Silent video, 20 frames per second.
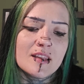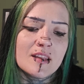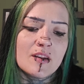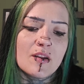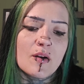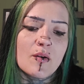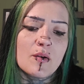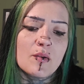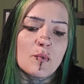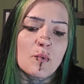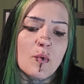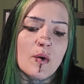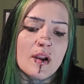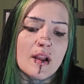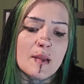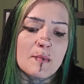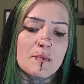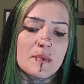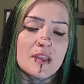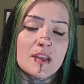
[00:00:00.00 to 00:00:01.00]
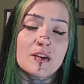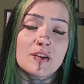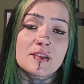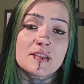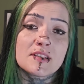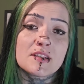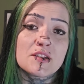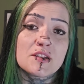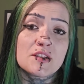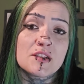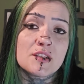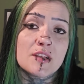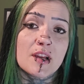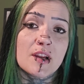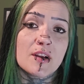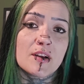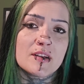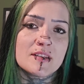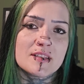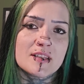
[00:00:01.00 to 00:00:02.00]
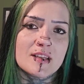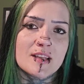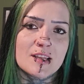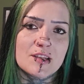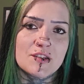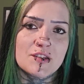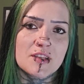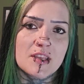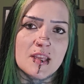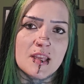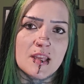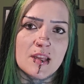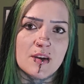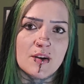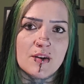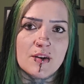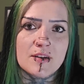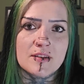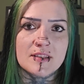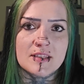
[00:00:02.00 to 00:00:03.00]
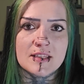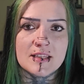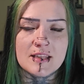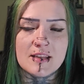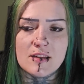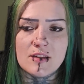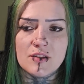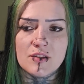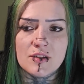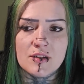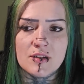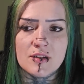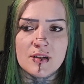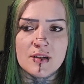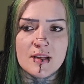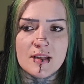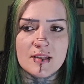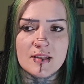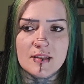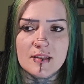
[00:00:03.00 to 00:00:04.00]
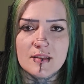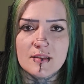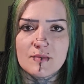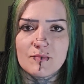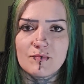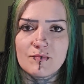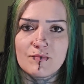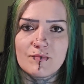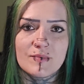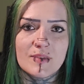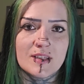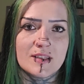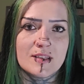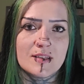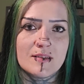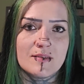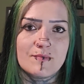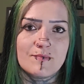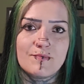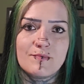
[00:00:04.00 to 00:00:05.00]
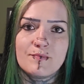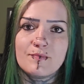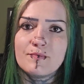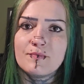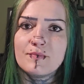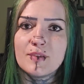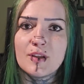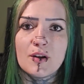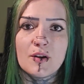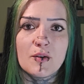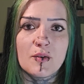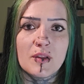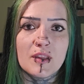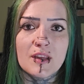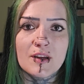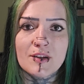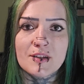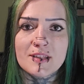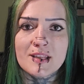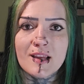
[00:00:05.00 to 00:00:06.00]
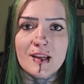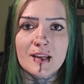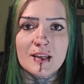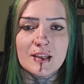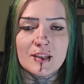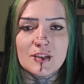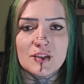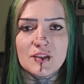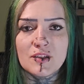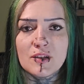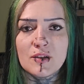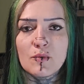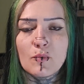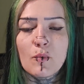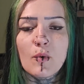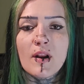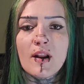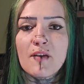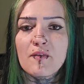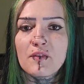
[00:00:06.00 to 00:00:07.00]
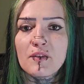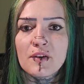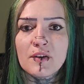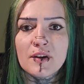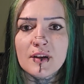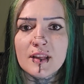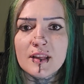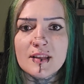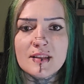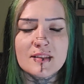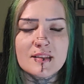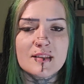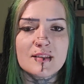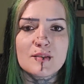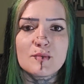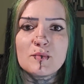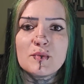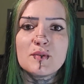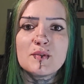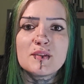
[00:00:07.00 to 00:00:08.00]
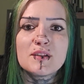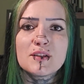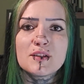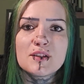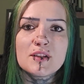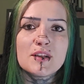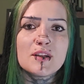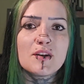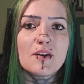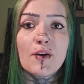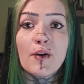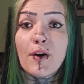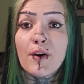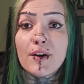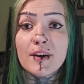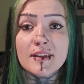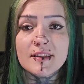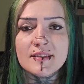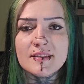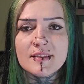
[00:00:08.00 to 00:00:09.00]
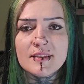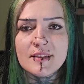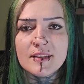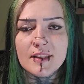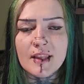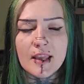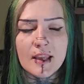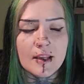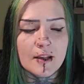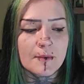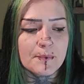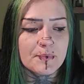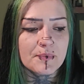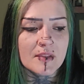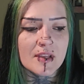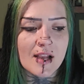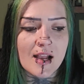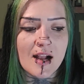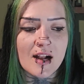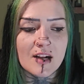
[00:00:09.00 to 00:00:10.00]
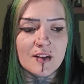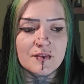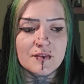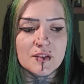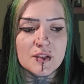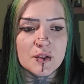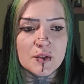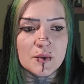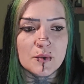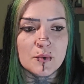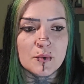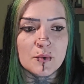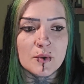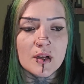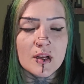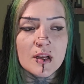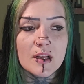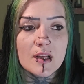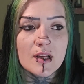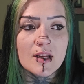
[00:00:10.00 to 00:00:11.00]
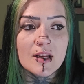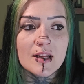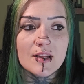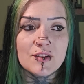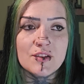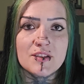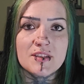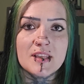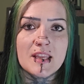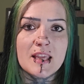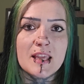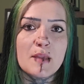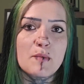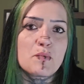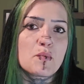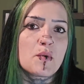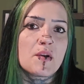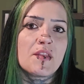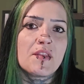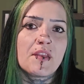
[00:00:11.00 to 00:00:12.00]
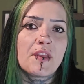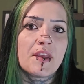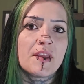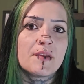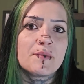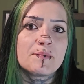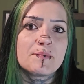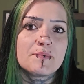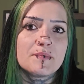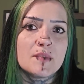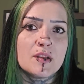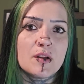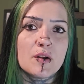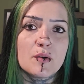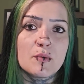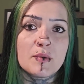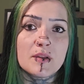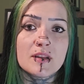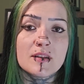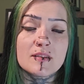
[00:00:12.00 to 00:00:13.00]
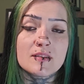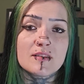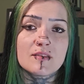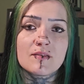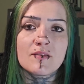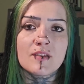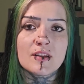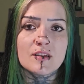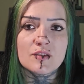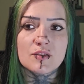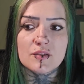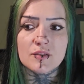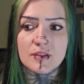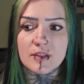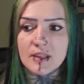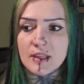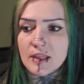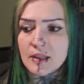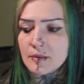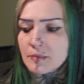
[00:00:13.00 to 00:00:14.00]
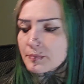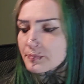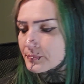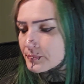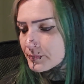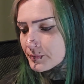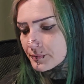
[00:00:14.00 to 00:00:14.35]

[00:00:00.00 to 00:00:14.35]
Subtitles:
and what I'm here to share as an educator, as a teacher, as a, gear technician, whatever it is, as a musician and artist. Like, I have to just keep with it, because eventually